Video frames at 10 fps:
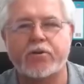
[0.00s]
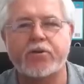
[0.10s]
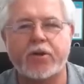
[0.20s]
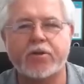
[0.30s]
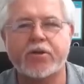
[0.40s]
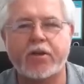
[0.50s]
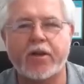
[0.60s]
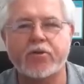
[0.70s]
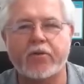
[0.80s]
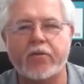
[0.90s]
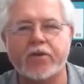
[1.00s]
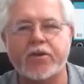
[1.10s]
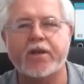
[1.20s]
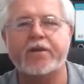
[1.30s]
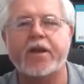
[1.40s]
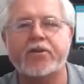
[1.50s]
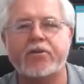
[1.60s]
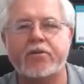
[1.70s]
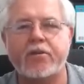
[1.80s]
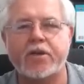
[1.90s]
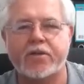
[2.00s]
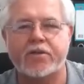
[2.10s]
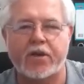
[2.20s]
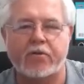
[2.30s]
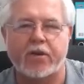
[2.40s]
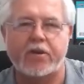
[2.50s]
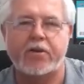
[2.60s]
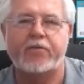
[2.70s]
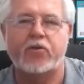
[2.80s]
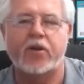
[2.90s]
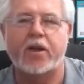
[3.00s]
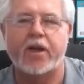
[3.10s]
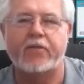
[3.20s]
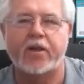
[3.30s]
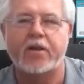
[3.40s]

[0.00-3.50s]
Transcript: And you can see that's obvious. Now, necessarily, if you're going to have